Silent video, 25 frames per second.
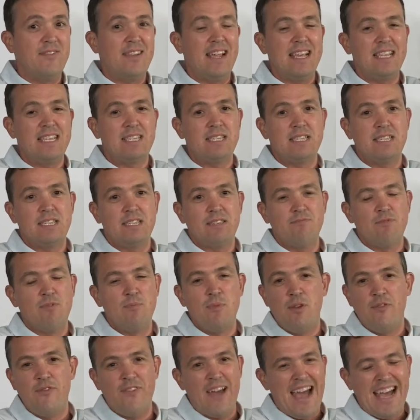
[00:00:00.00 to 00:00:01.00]
Let's
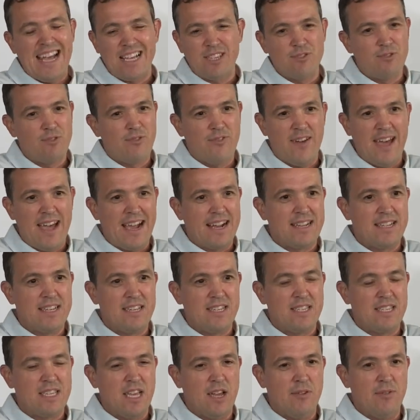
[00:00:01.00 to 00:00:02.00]
remove the hassle factor
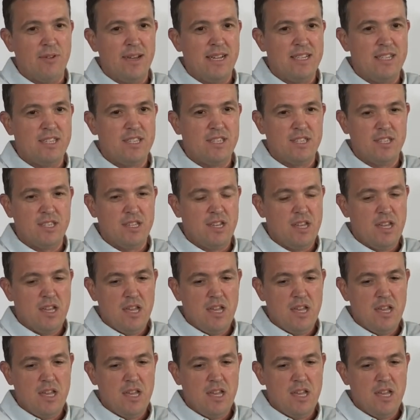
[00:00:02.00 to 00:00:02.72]
so it's